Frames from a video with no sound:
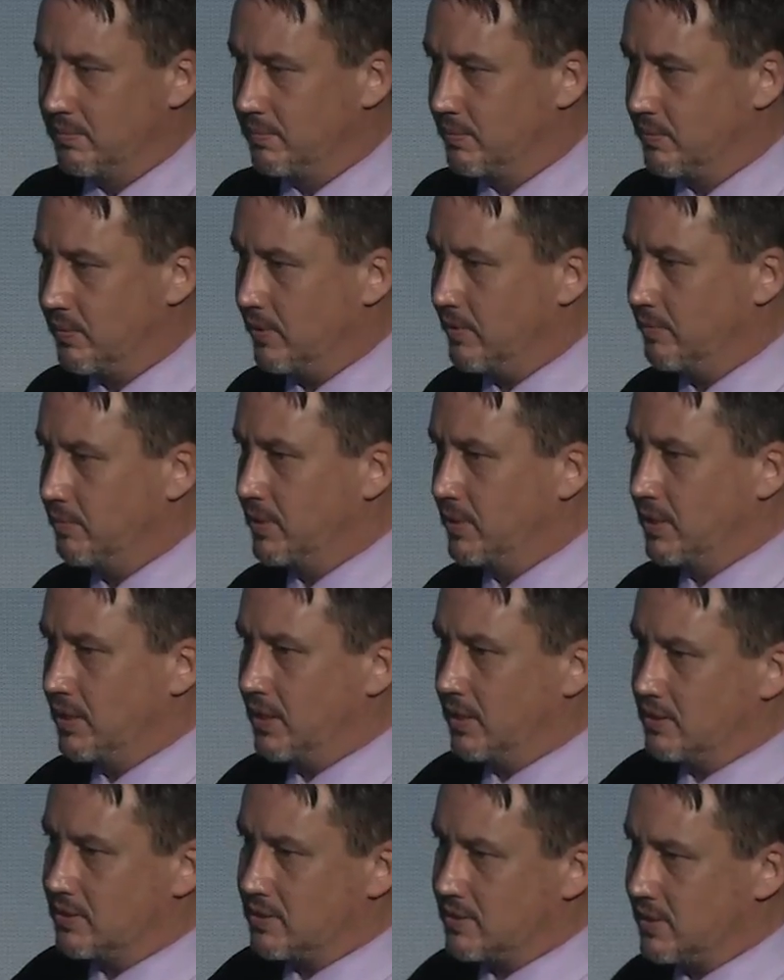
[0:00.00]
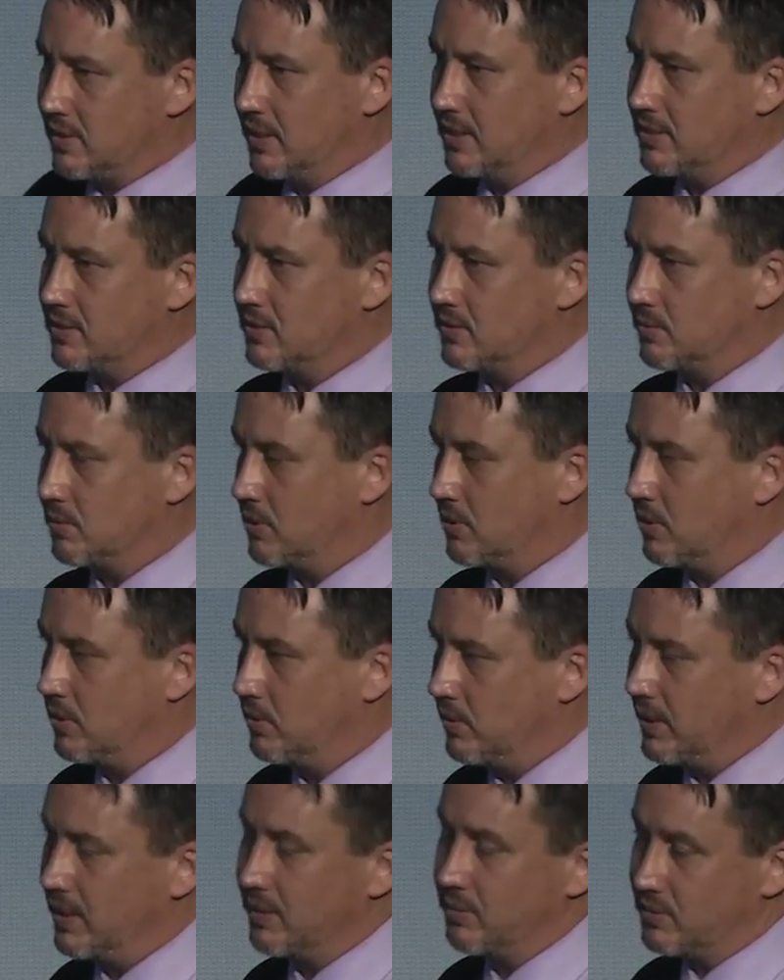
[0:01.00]
$250,000 of sanctions will go
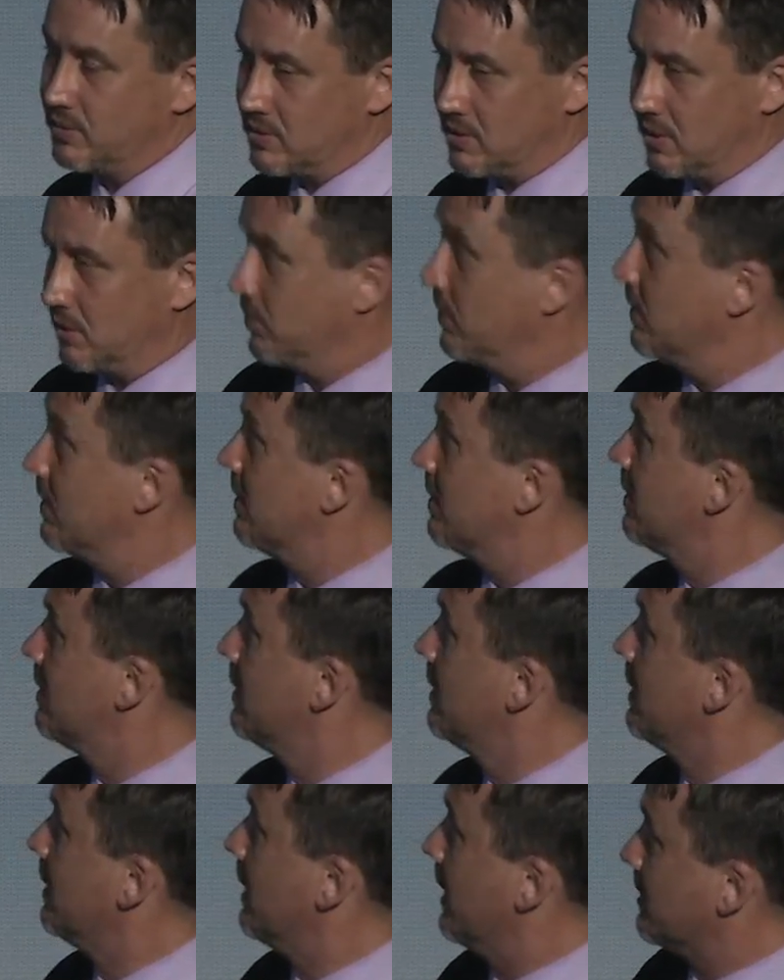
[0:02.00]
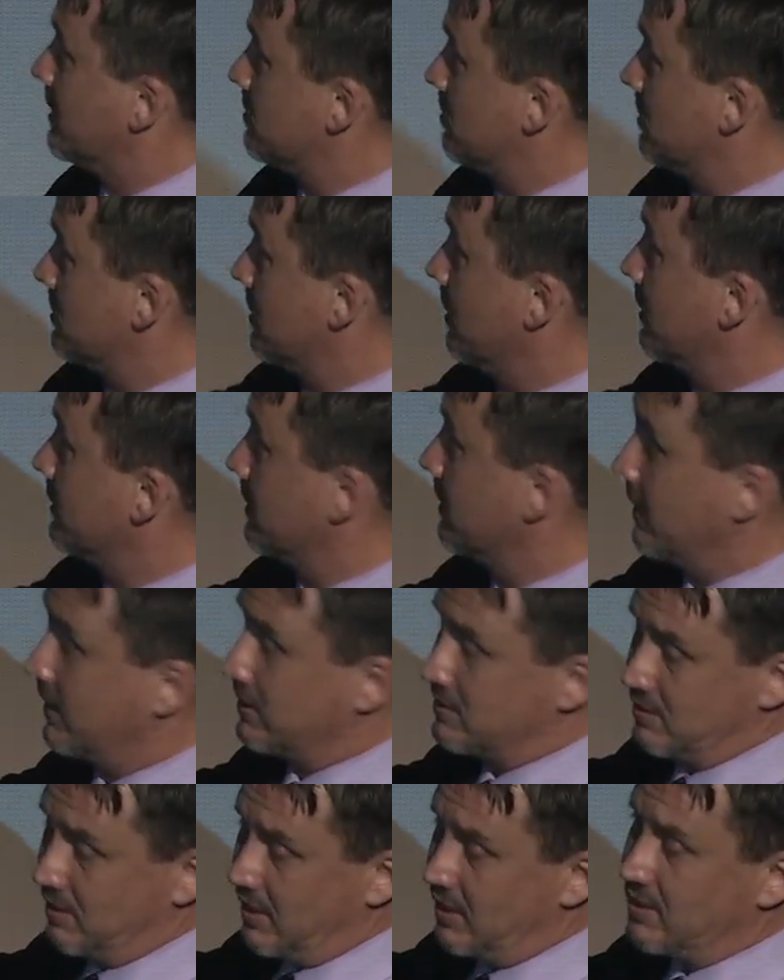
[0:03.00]
away, which they will as a result of
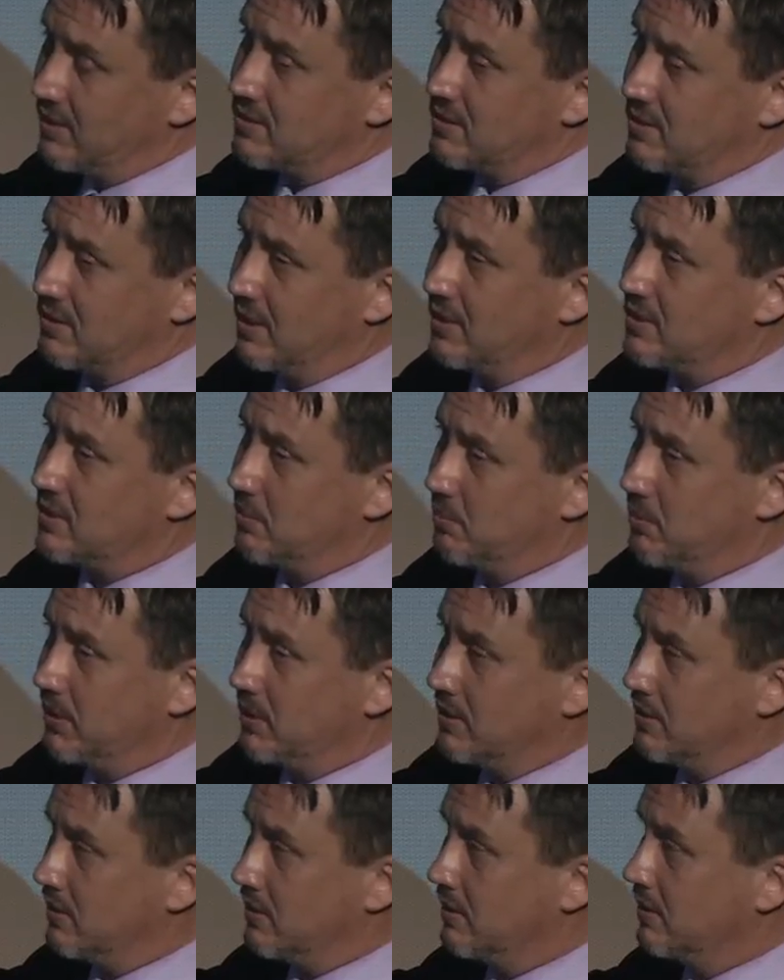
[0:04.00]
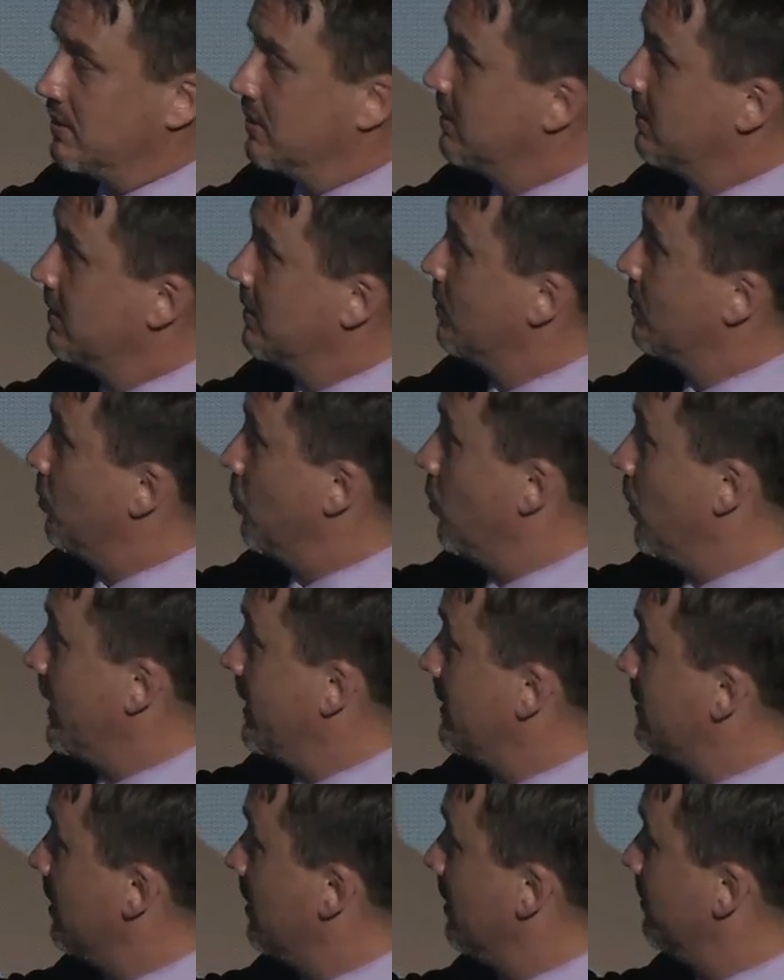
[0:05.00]
that. So that's a big
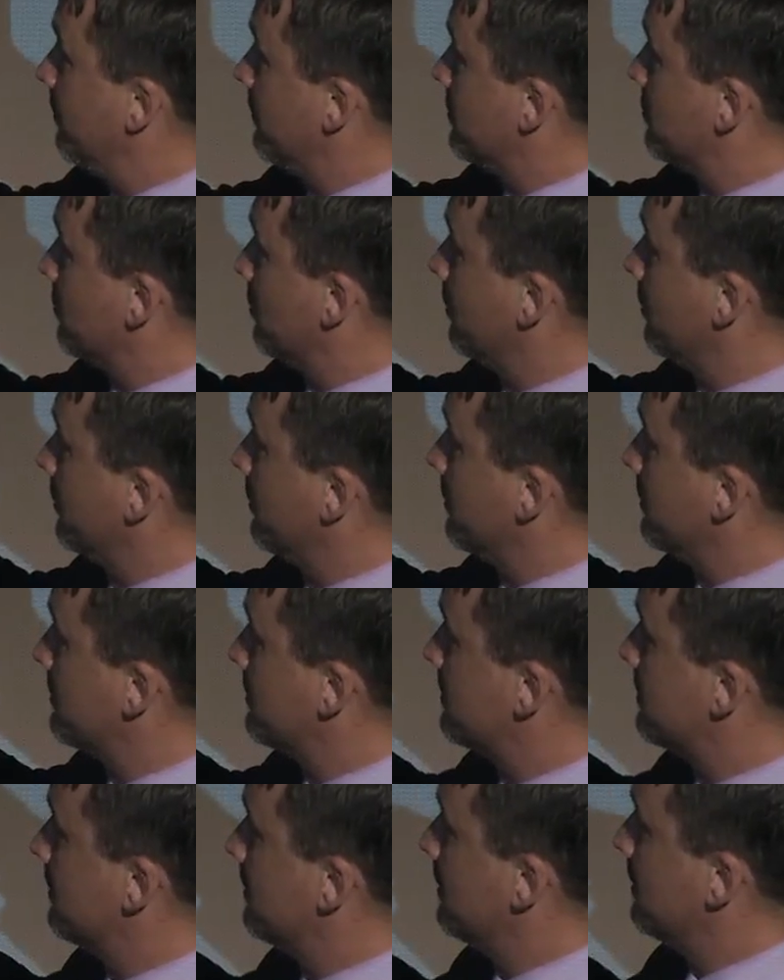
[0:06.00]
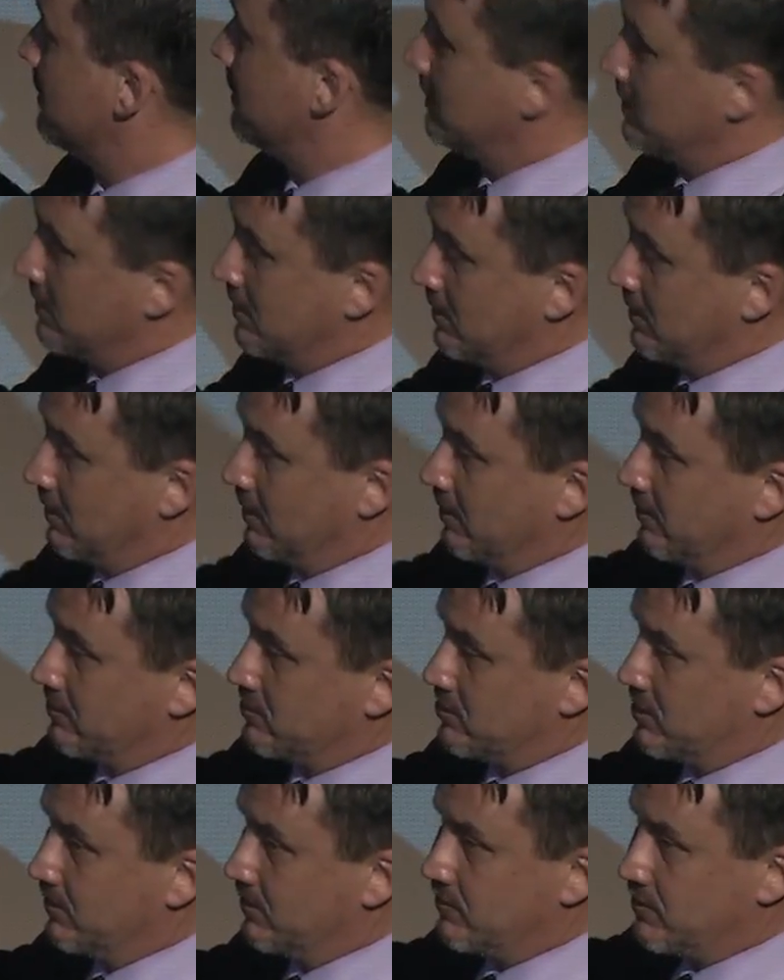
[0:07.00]
weight off the shoulders
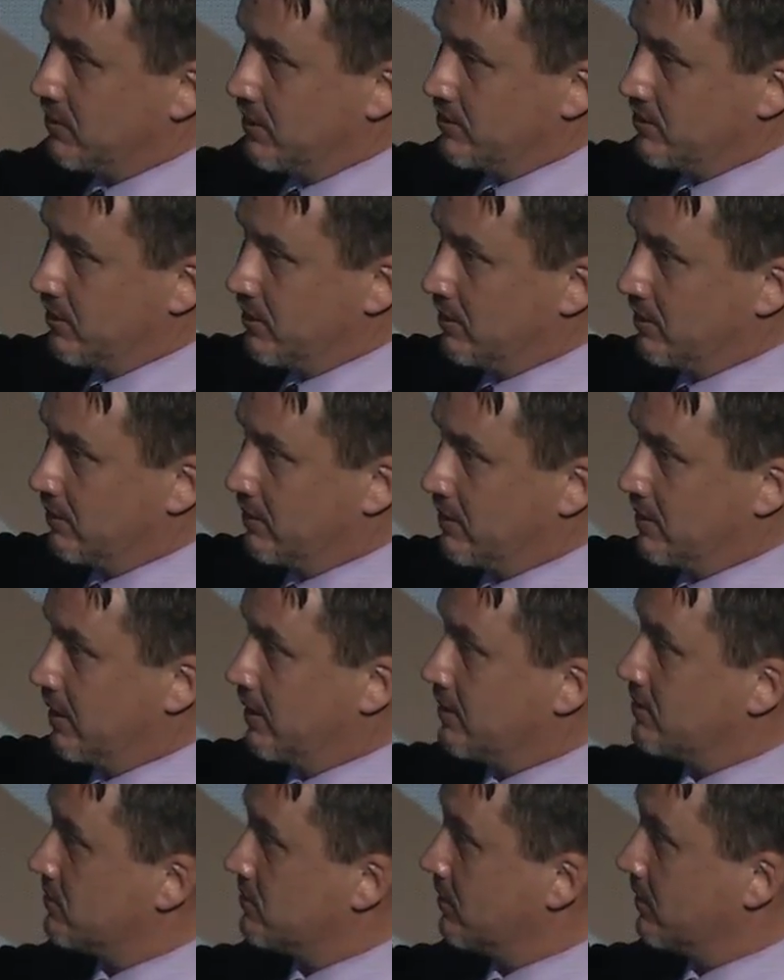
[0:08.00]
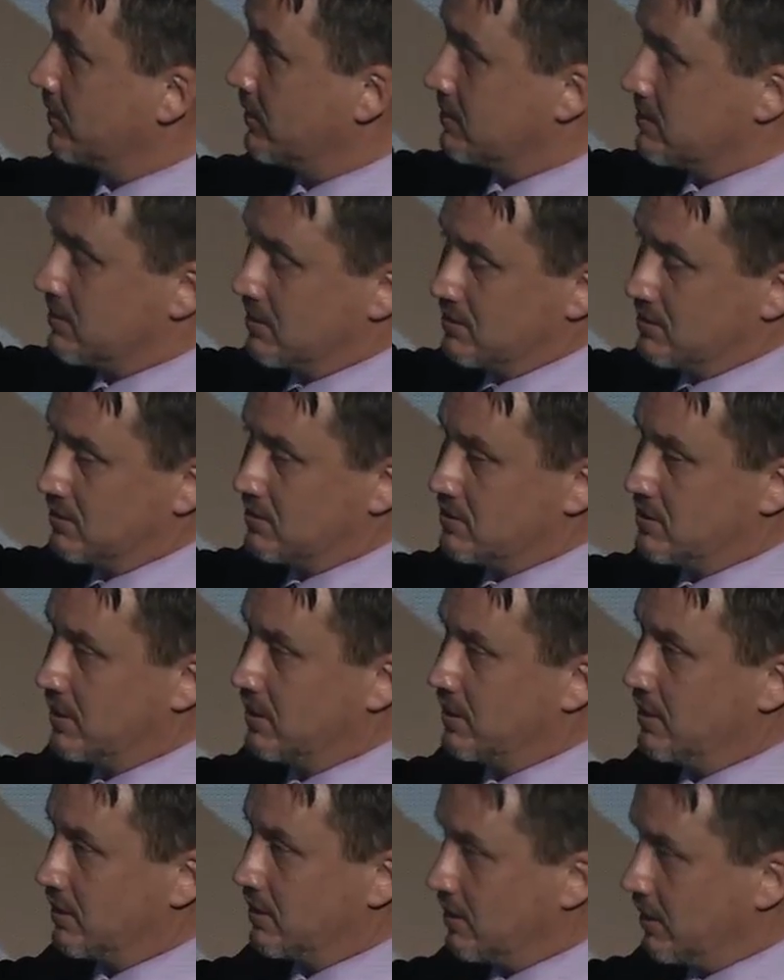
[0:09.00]
Chief Judge Arnold of the Eighth Circuit says you
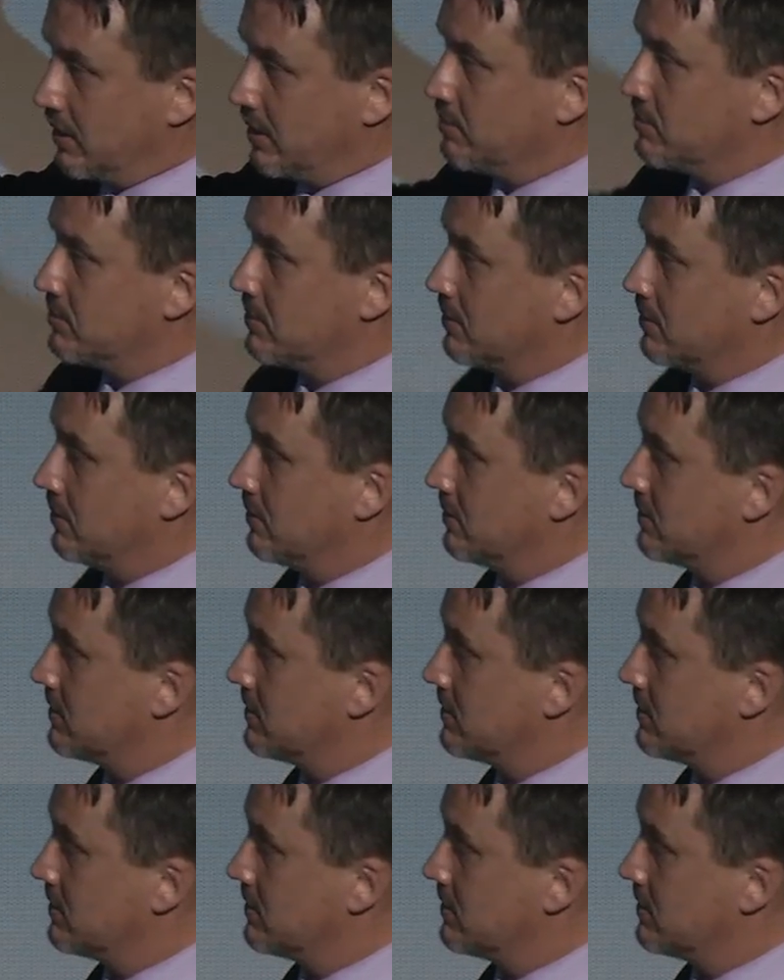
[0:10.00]
stated a claim, so the